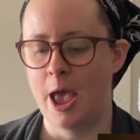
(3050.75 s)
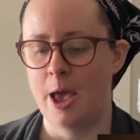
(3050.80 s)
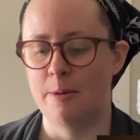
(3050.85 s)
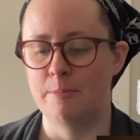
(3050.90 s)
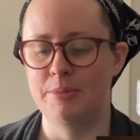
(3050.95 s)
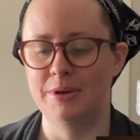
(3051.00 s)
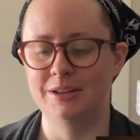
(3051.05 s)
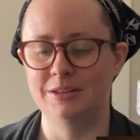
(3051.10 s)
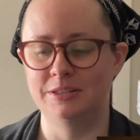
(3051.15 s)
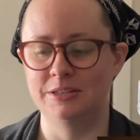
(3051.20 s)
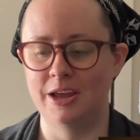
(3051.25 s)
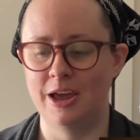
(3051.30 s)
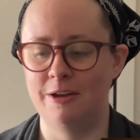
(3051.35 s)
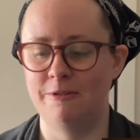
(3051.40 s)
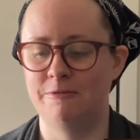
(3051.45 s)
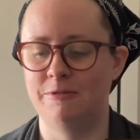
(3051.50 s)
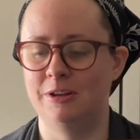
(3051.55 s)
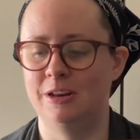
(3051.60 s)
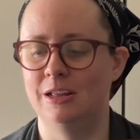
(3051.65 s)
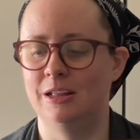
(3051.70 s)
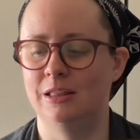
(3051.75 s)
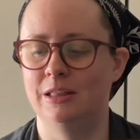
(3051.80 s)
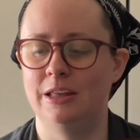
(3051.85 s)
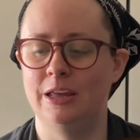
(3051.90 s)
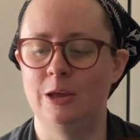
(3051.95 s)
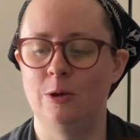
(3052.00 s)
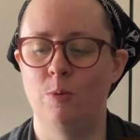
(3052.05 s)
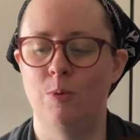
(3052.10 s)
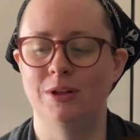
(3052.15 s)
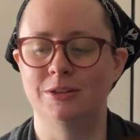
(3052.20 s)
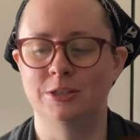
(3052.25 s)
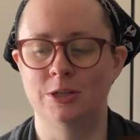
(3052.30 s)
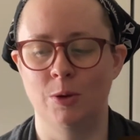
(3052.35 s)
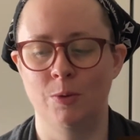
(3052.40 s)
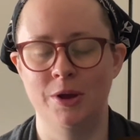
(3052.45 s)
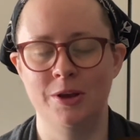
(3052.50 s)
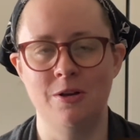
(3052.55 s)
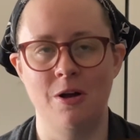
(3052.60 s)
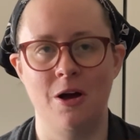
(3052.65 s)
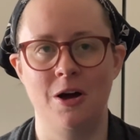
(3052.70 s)
But definitely what's
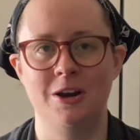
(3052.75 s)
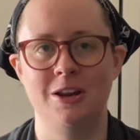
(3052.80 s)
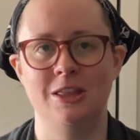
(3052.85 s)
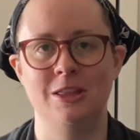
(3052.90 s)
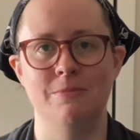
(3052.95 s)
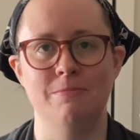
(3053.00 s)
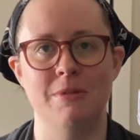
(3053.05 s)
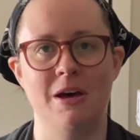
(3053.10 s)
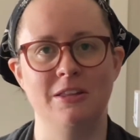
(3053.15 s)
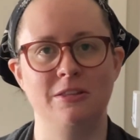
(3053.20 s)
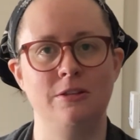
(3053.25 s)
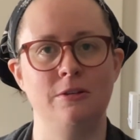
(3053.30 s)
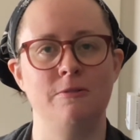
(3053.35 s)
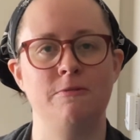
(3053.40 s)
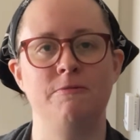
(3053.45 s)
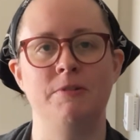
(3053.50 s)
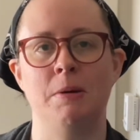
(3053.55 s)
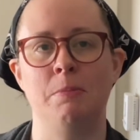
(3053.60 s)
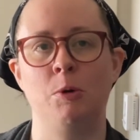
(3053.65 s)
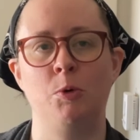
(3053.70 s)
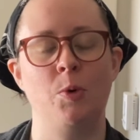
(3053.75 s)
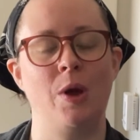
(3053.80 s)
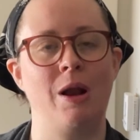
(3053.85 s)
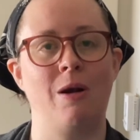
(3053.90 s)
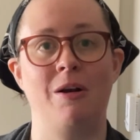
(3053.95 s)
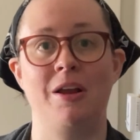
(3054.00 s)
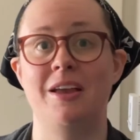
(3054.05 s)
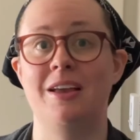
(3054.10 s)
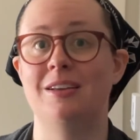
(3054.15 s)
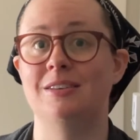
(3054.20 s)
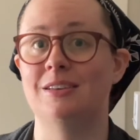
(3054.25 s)
going on in the month of February,